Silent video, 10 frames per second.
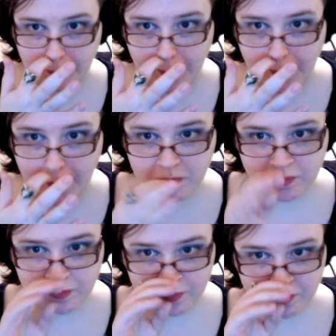
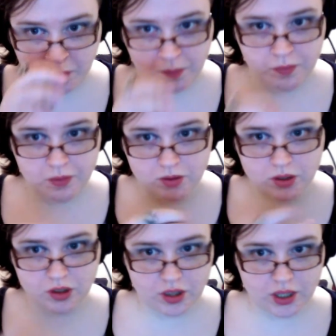time. I'm
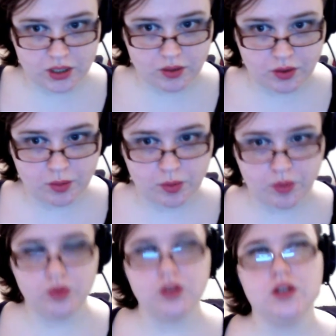sure you guys have heard it
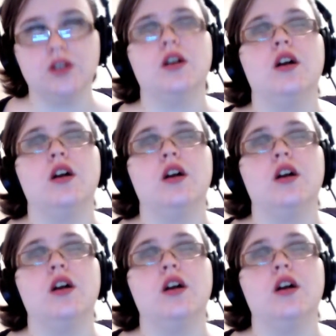before.